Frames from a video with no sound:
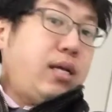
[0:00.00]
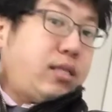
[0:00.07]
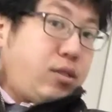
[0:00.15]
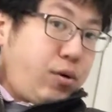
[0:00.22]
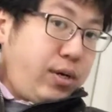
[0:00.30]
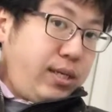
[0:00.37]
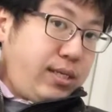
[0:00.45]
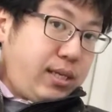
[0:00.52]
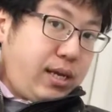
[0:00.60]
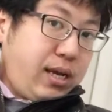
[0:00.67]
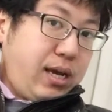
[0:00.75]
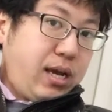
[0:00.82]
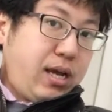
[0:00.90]
It's so
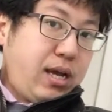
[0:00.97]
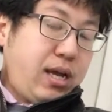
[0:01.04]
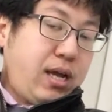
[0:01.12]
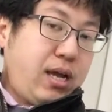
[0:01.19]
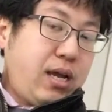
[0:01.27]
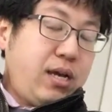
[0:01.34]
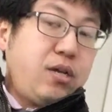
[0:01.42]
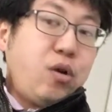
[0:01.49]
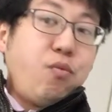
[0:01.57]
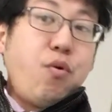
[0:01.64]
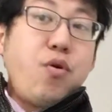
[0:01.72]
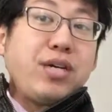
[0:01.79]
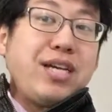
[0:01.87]
easy. You
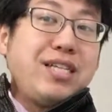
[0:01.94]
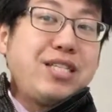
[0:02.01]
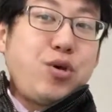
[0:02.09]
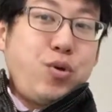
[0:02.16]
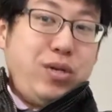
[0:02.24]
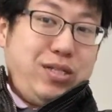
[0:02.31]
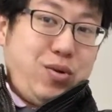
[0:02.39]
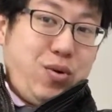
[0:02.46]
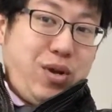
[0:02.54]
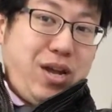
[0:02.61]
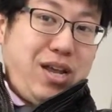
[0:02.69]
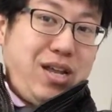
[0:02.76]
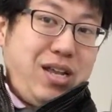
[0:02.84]
know, walking is so easy,
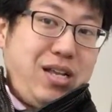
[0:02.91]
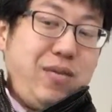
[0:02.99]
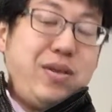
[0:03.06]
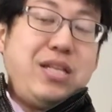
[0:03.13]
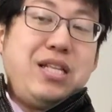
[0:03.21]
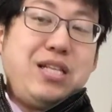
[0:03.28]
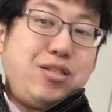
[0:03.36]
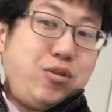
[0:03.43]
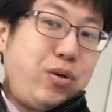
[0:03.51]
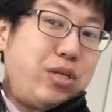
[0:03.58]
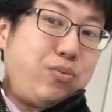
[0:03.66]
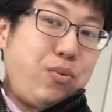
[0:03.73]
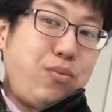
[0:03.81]
okay? In this
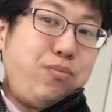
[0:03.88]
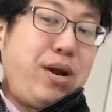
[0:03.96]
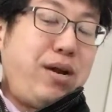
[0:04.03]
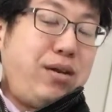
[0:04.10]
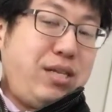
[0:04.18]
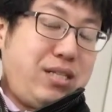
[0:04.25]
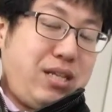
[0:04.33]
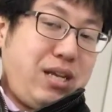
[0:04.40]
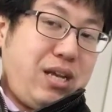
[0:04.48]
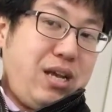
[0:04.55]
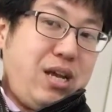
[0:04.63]
stressful, very easy.